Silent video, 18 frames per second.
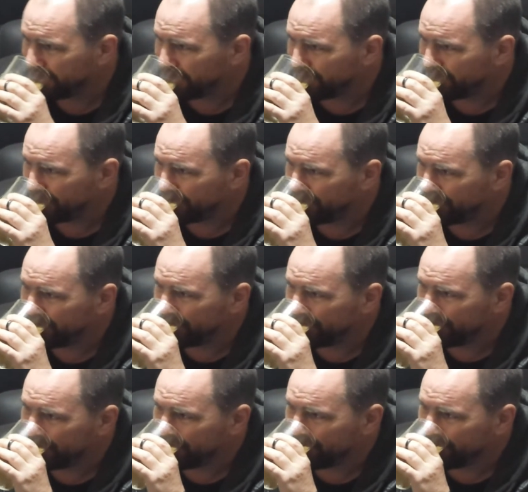
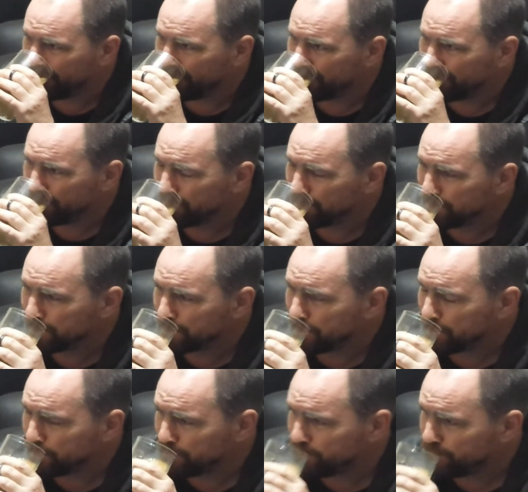
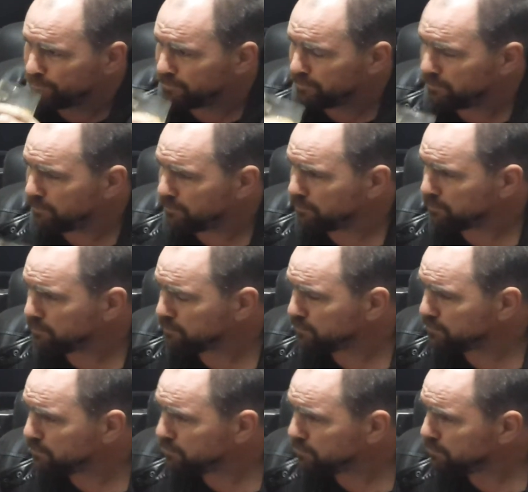
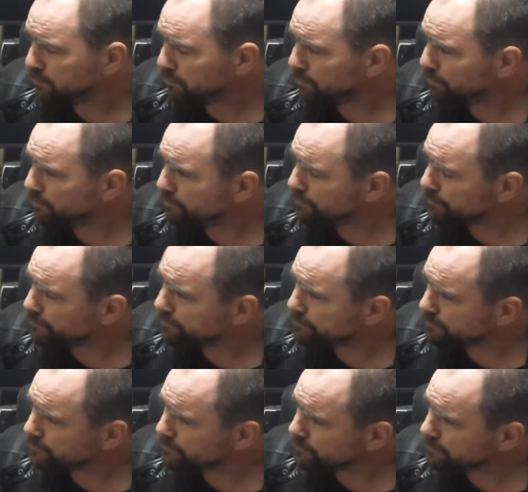
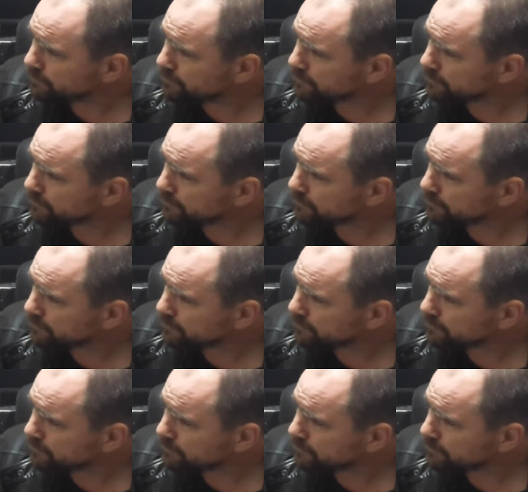(silent)